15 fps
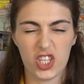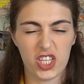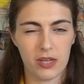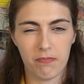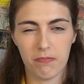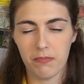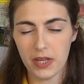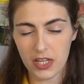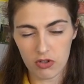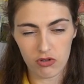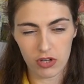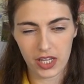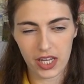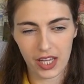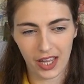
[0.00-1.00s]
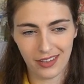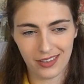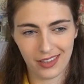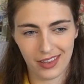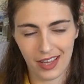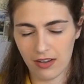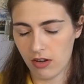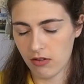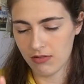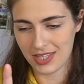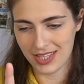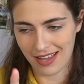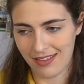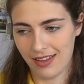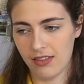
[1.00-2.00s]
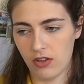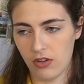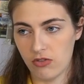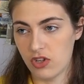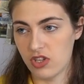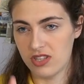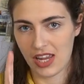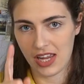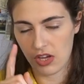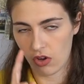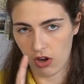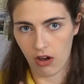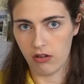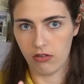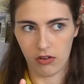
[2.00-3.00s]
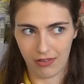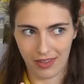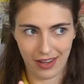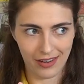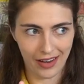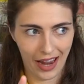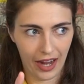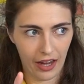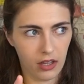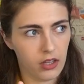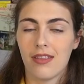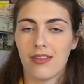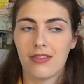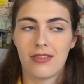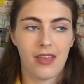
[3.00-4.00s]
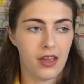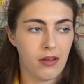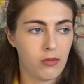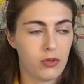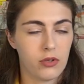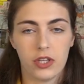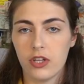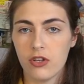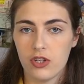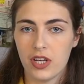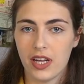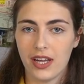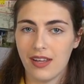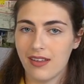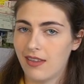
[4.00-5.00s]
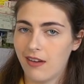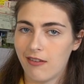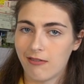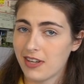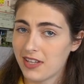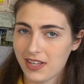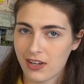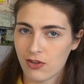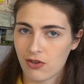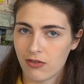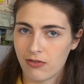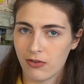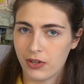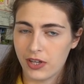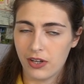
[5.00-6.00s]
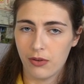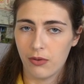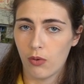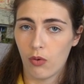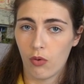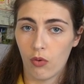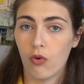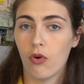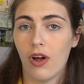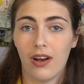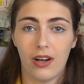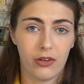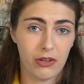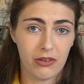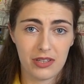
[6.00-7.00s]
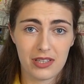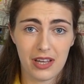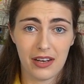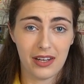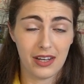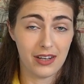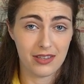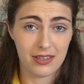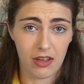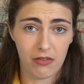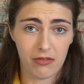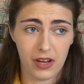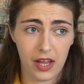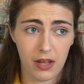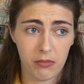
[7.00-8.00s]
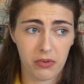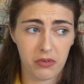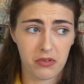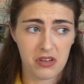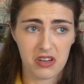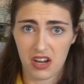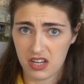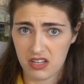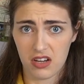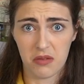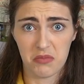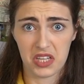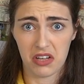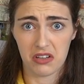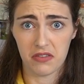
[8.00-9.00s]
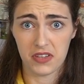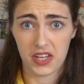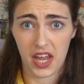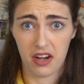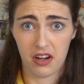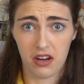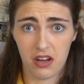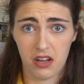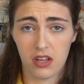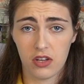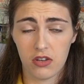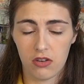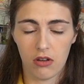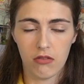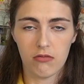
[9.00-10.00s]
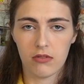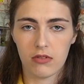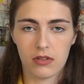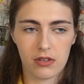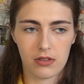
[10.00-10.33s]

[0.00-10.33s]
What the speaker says: just a bit tricky getting there, don't say that though, just say you can't do that day. They will usually either reschedule for you or allow you to send in a self-tape, 9 times out of 10. Don't